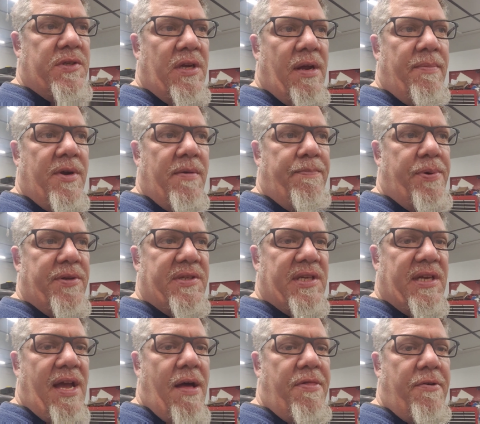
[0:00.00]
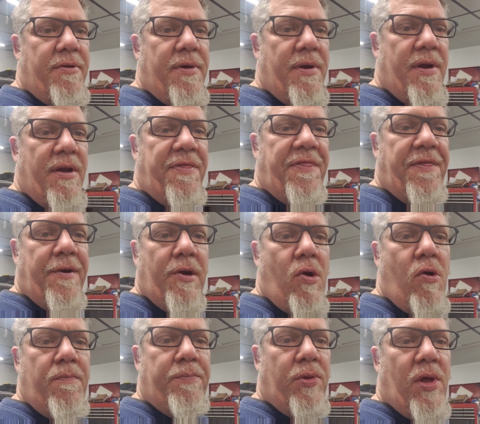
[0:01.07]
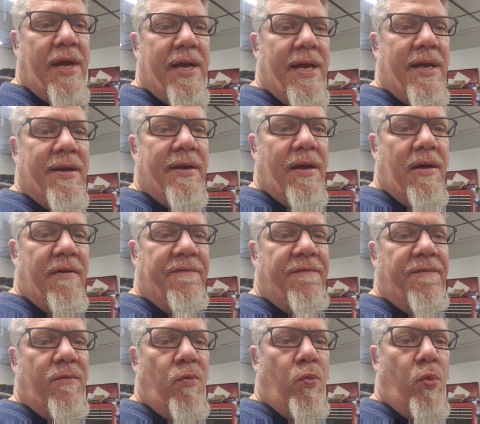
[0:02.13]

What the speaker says: and I'm going to put together a thorough plan of